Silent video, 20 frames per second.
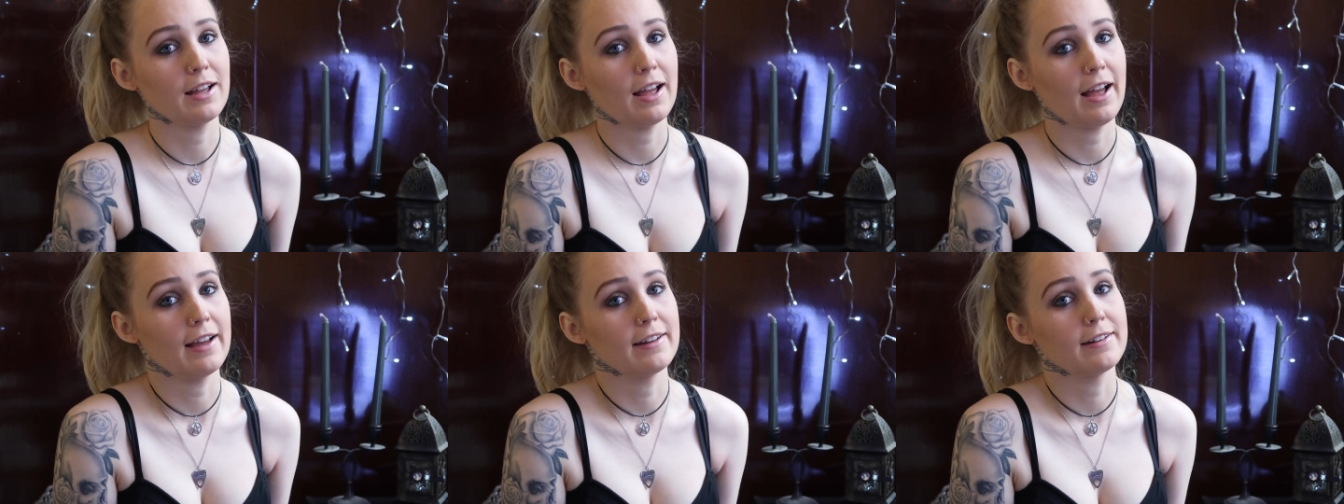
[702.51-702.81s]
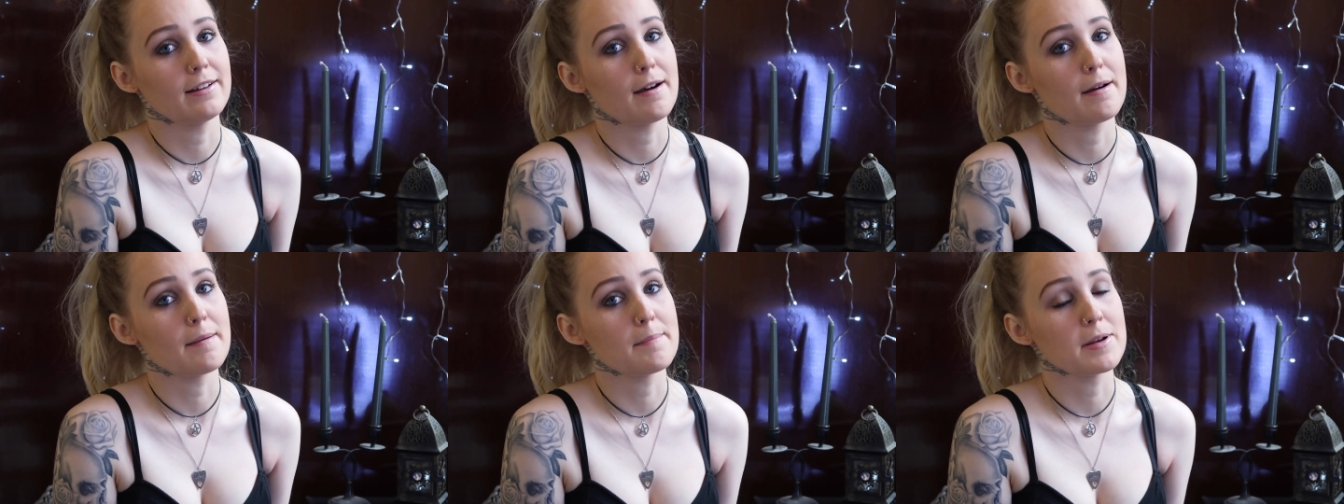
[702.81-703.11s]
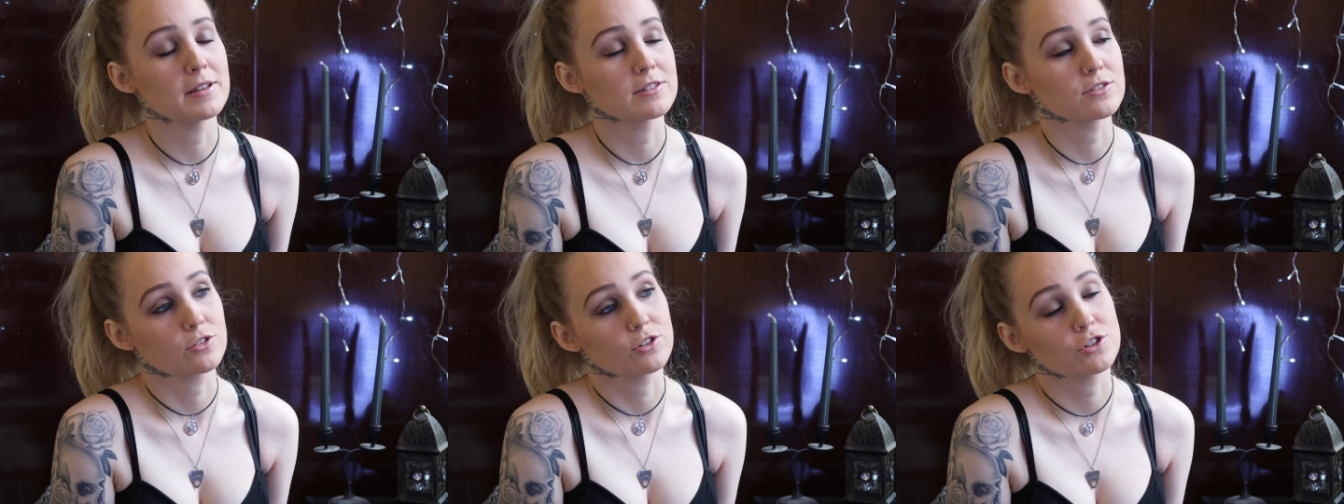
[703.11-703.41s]
And
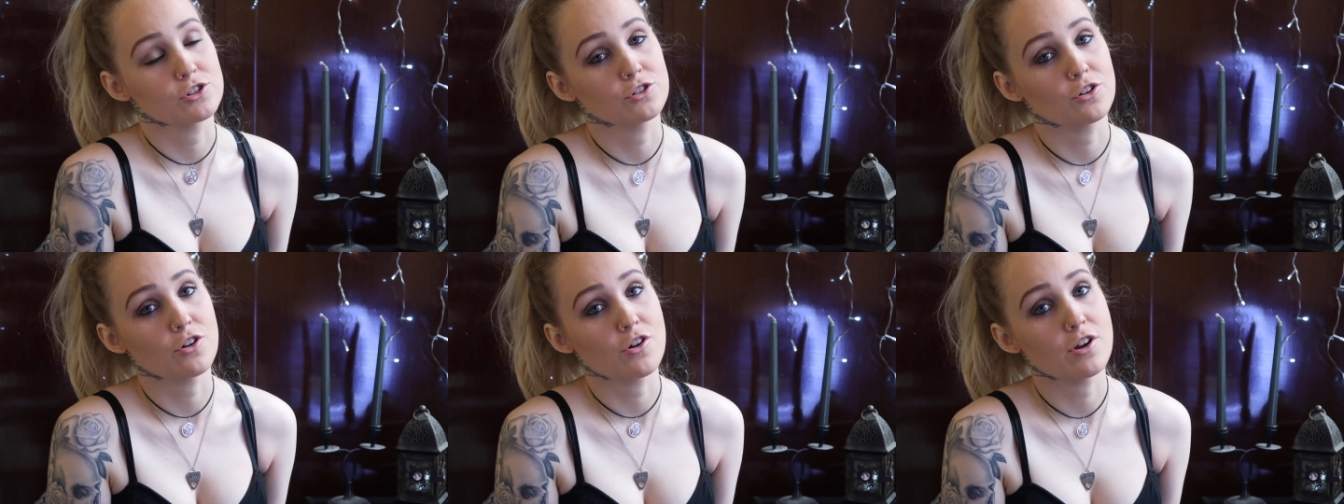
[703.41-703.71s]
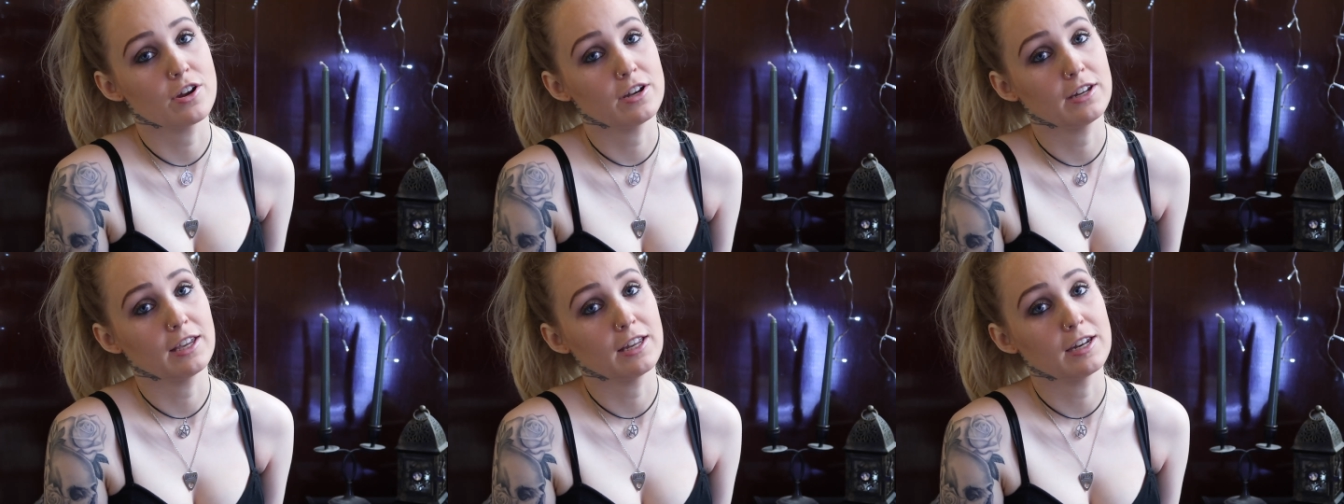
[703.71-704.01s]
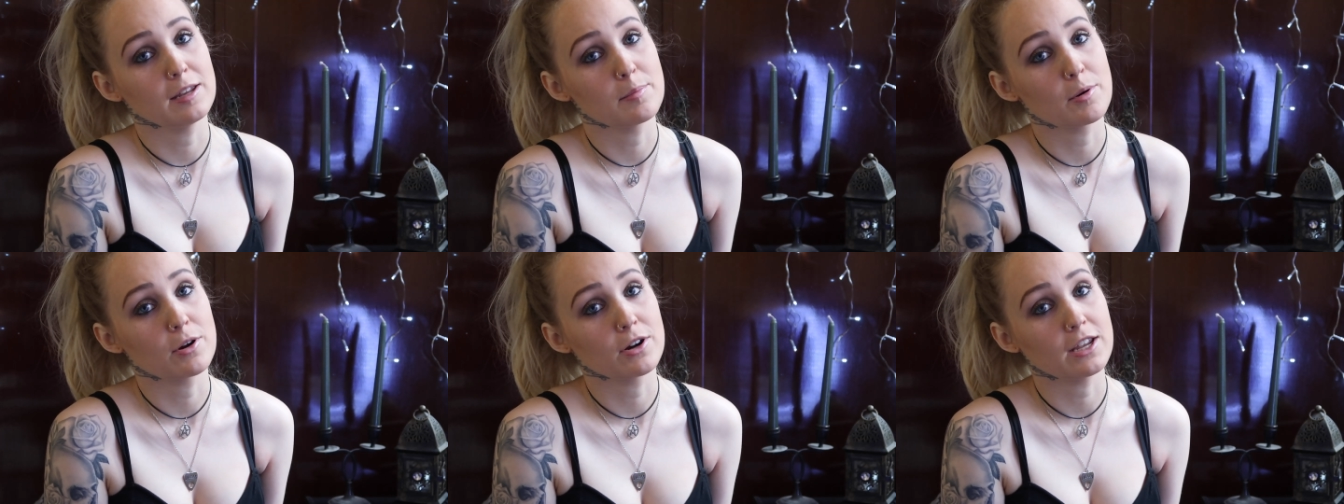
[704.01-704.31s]
as long as you're not hurting
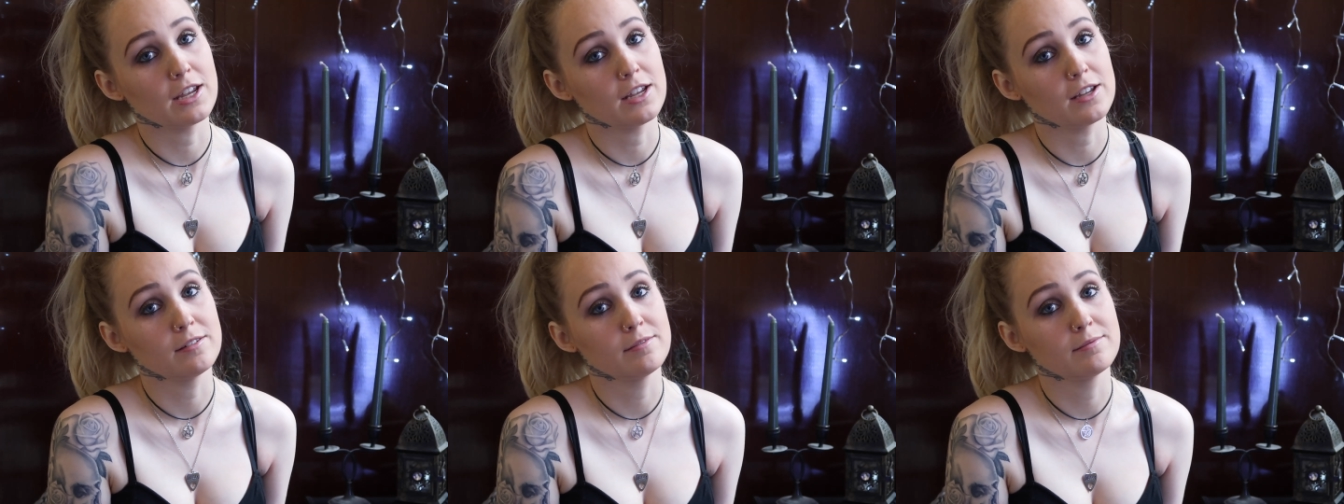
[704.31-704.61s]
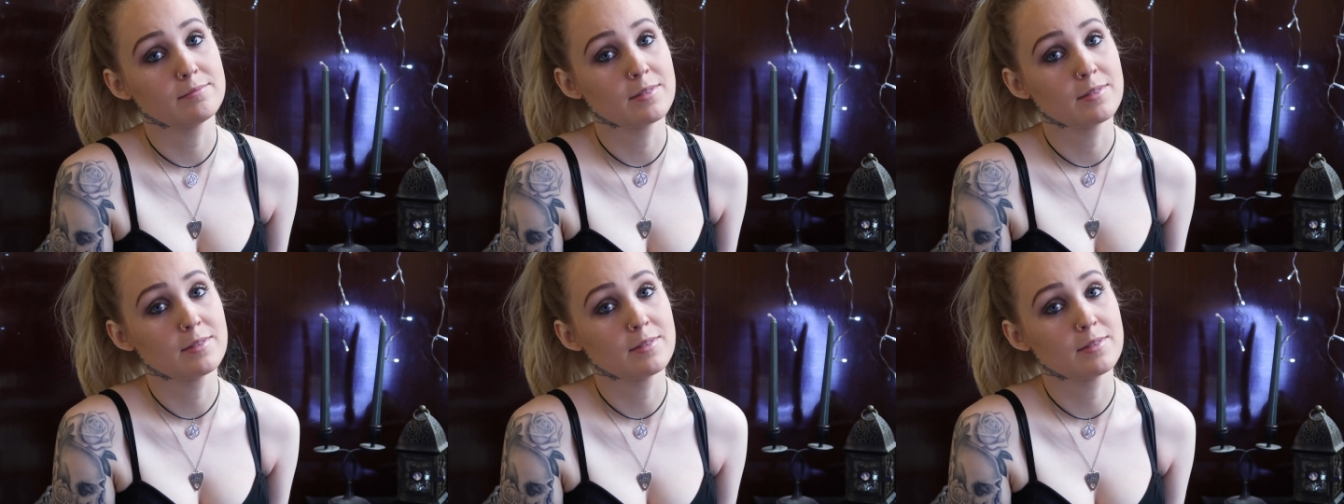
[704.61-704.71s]
anybody,